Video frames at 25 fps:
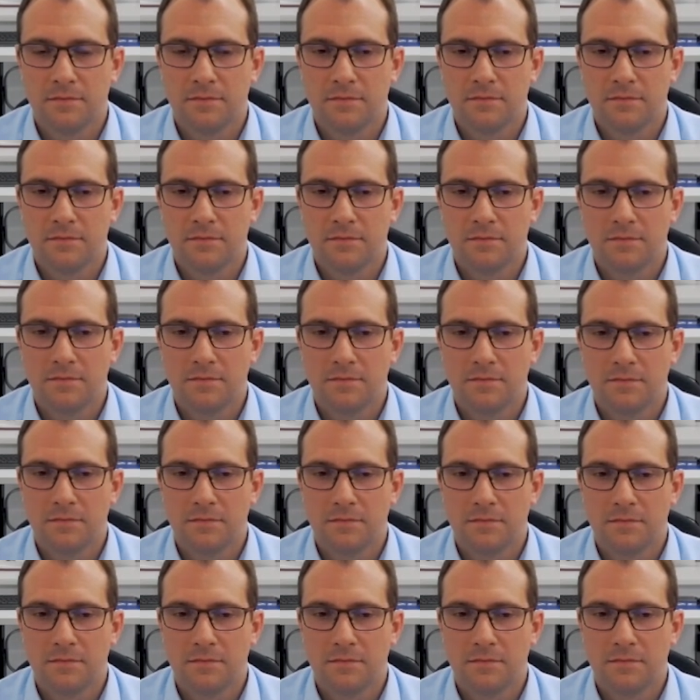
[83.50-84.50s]

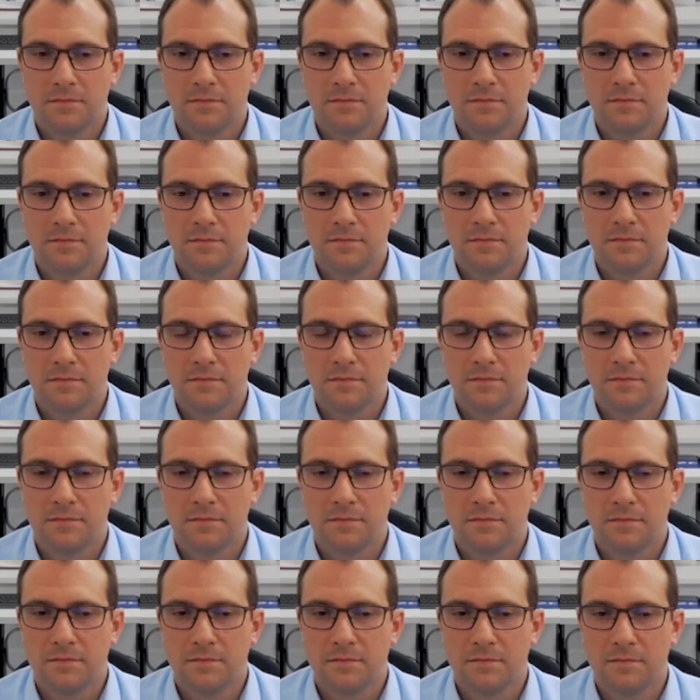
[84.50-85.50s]

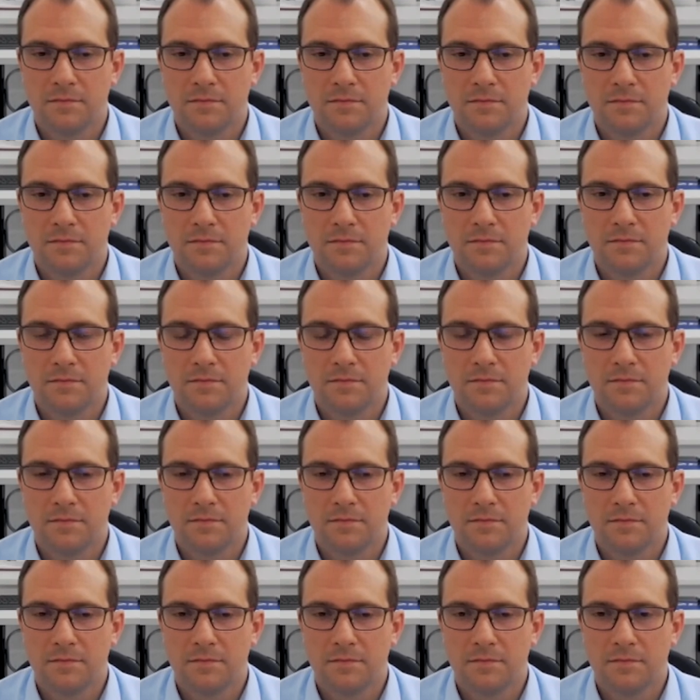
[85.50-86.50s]

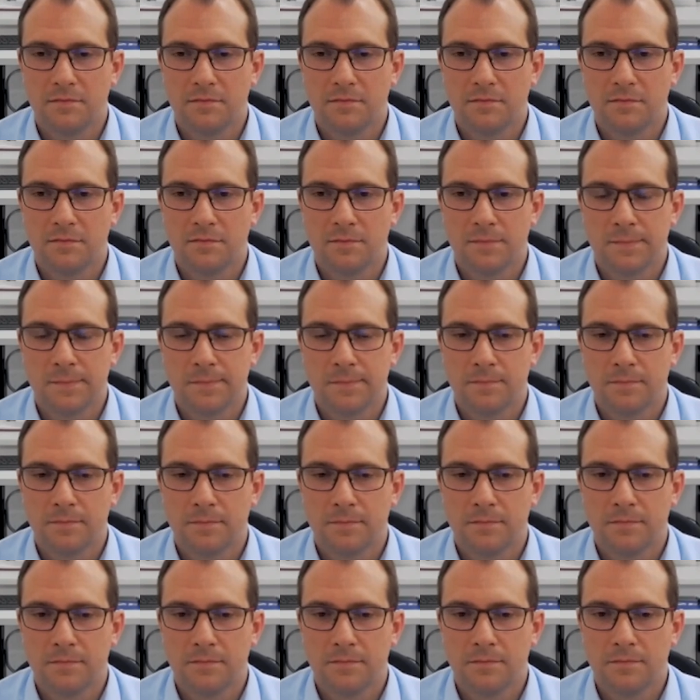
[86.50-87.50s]

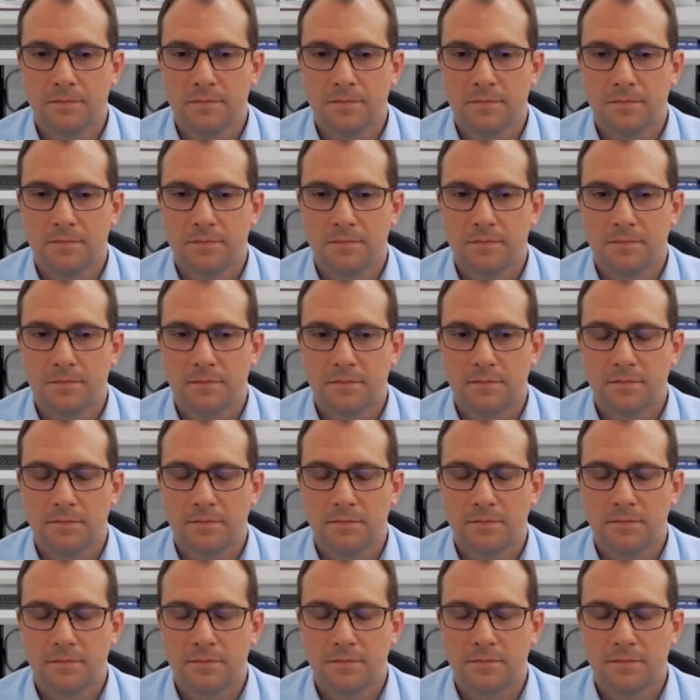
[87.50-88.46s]
No words are spoken by the person on screen.